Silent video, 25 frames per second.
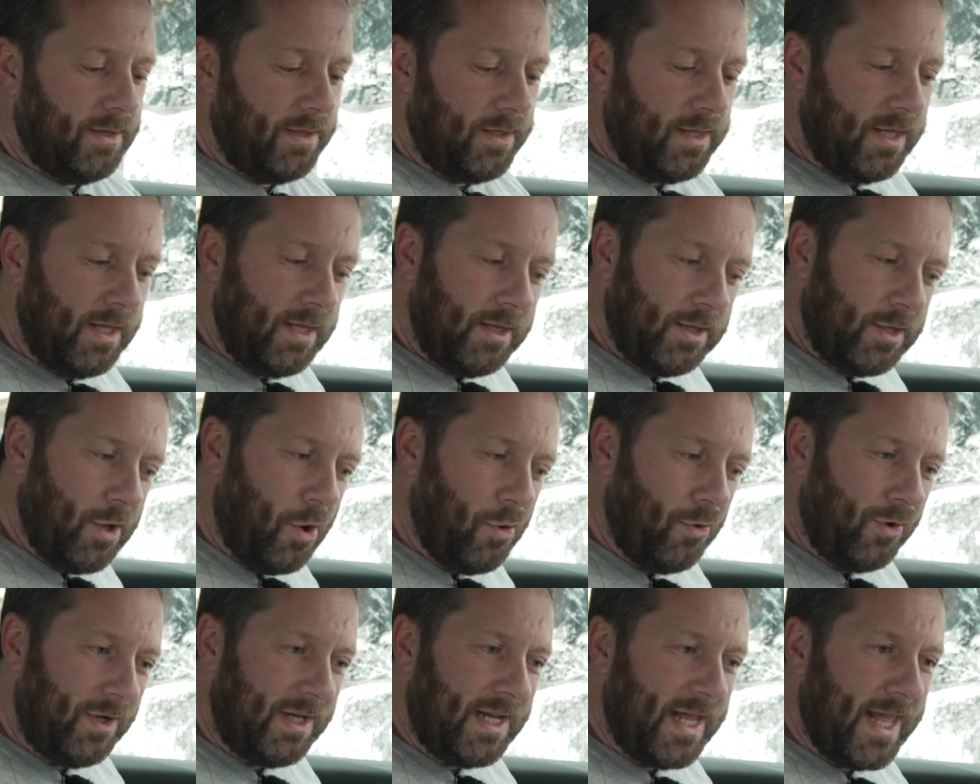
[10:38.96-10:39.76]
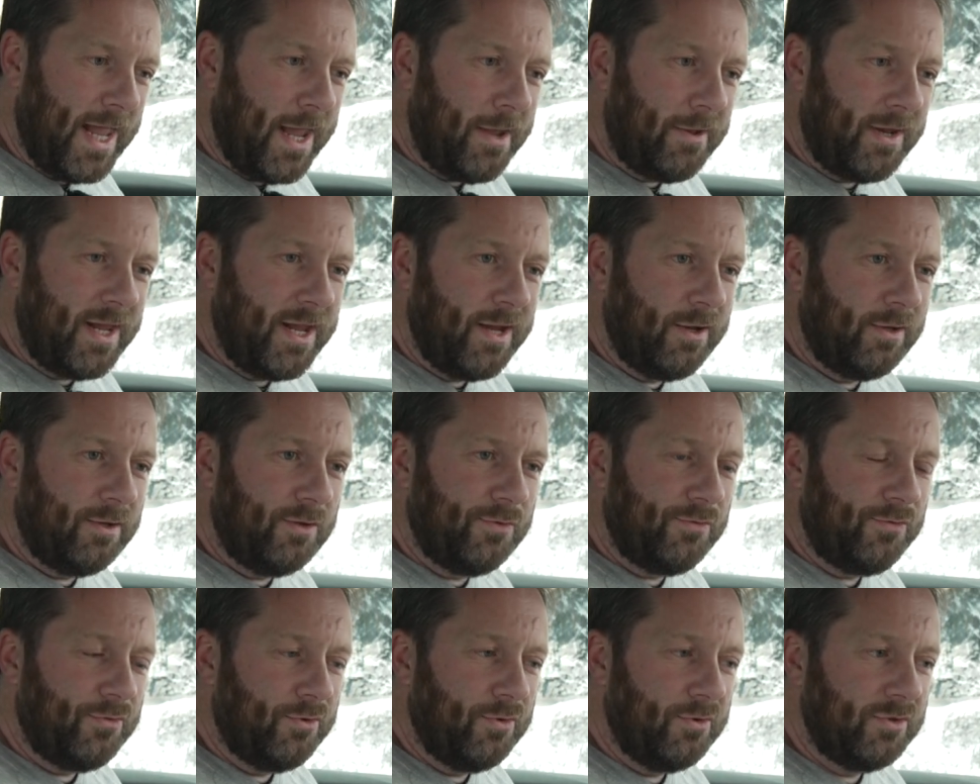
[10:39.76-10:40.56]
the whole layout here in
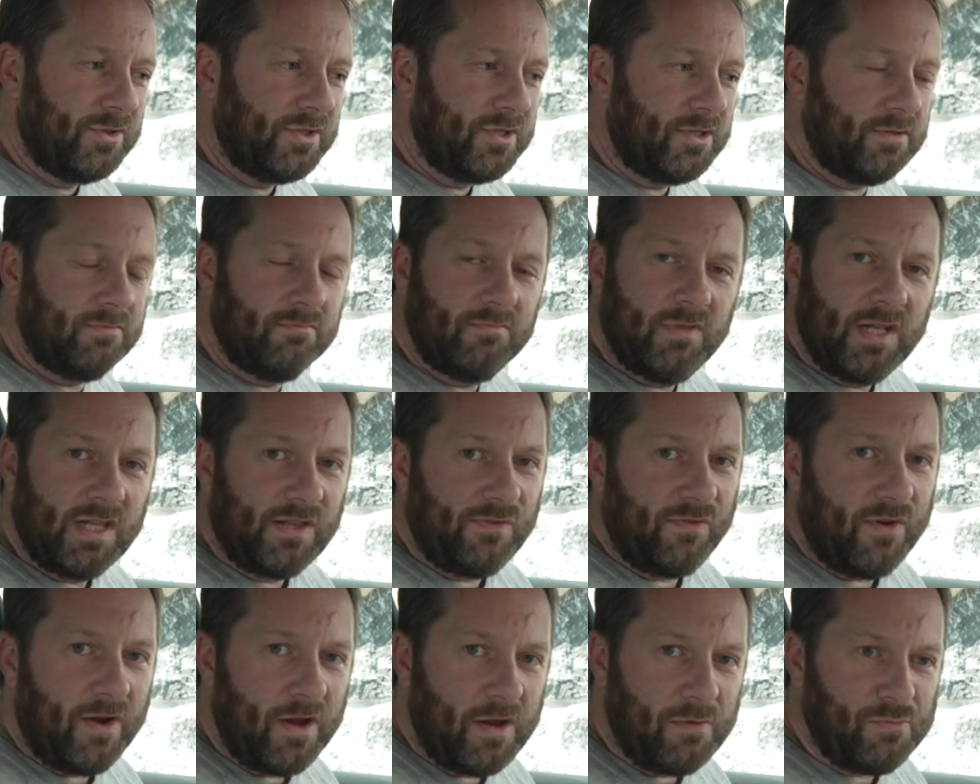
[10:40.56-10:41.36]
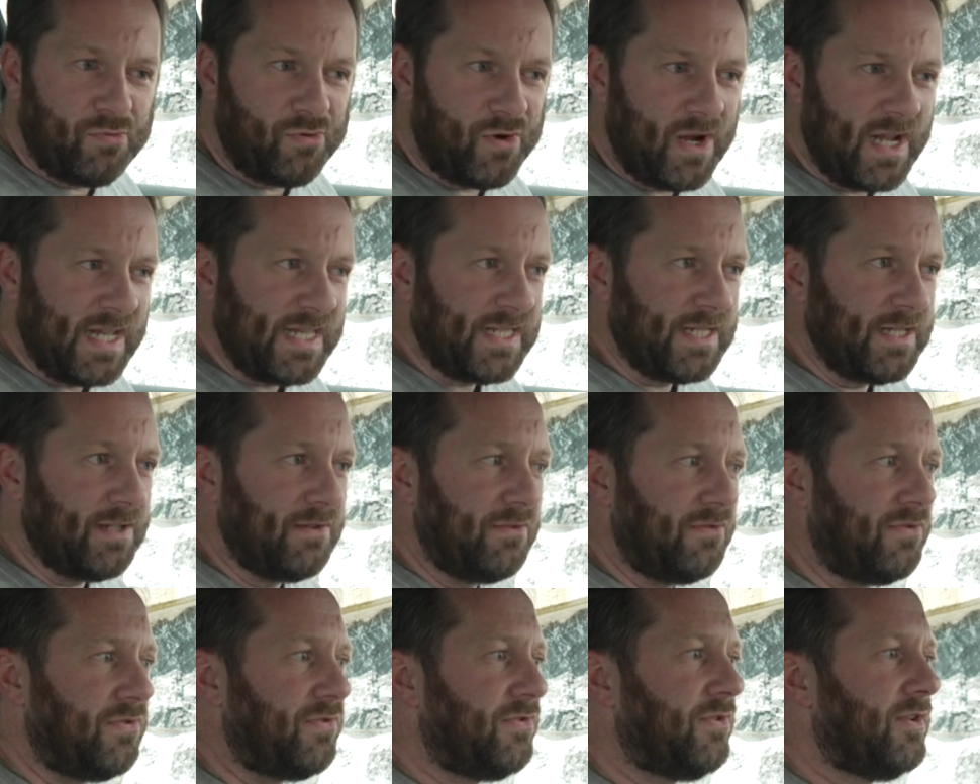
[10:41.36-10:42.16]
the front, it's very
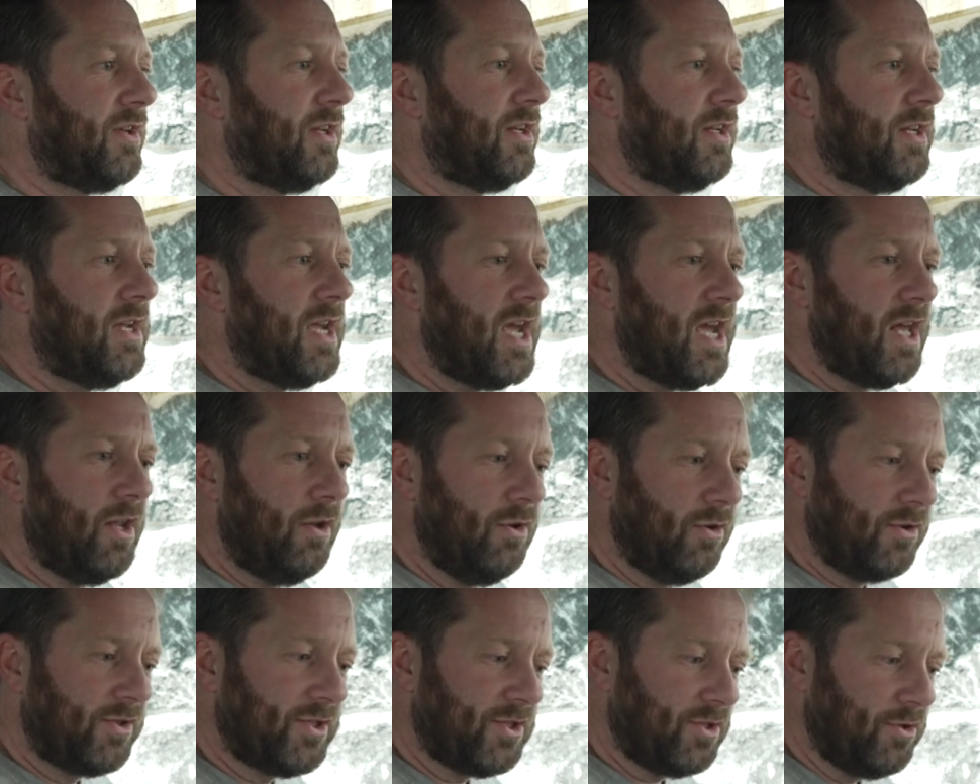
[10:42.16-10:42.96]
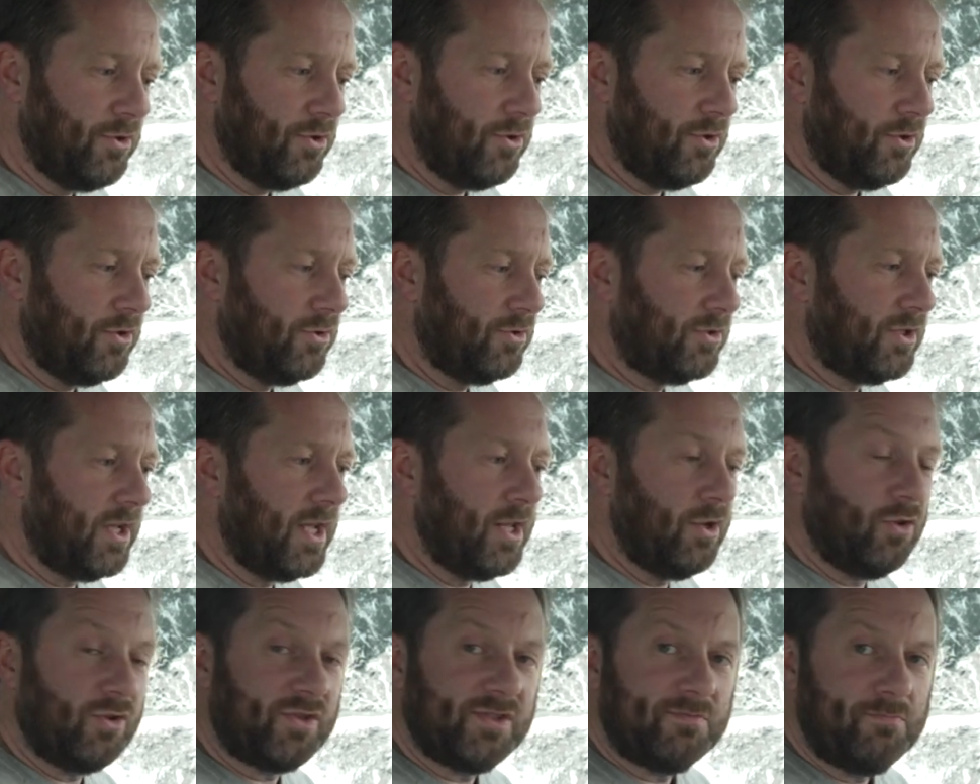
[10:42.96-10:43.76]
impressive. It looks good,
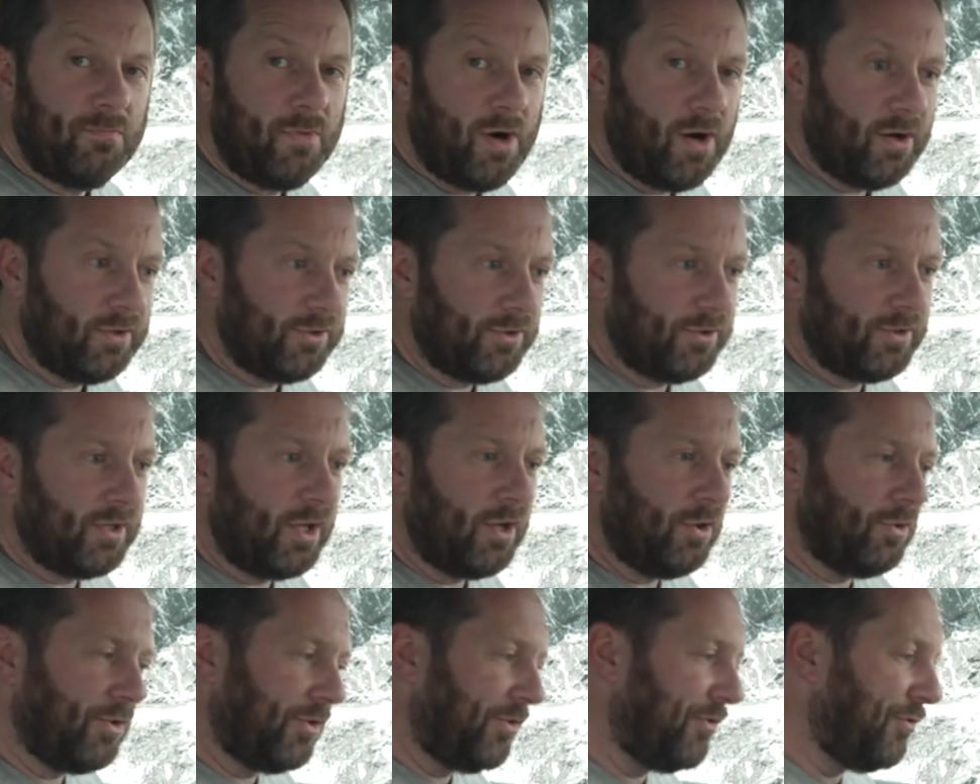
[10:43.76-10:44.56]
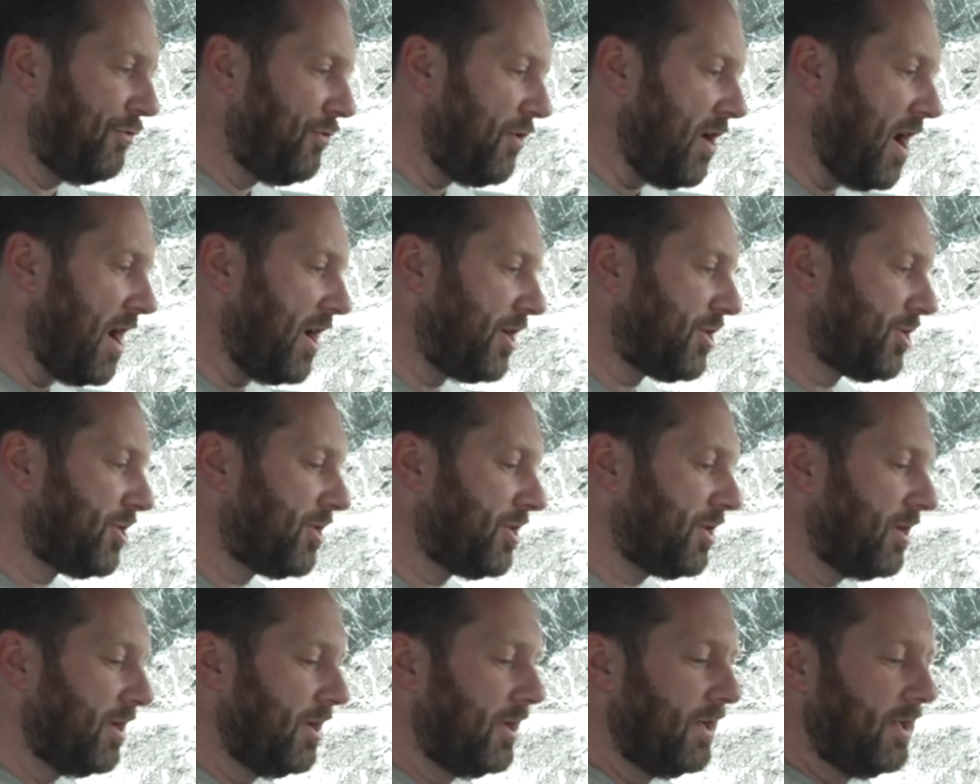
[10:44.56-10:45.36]
it looks modern, it looks
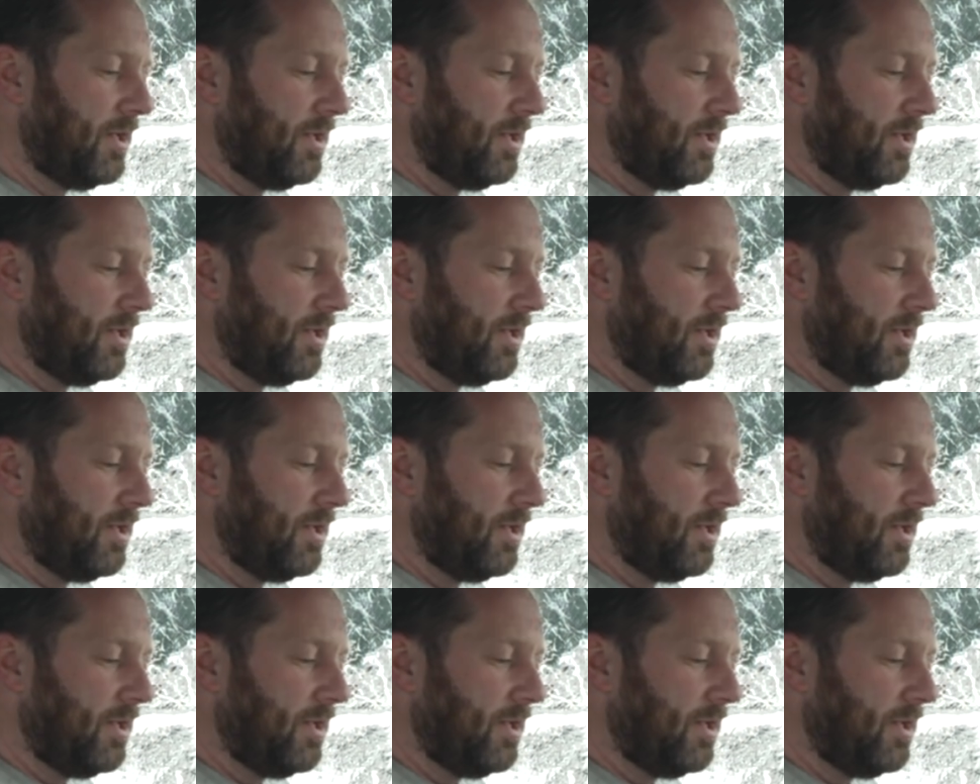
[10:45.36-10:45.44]
fresh.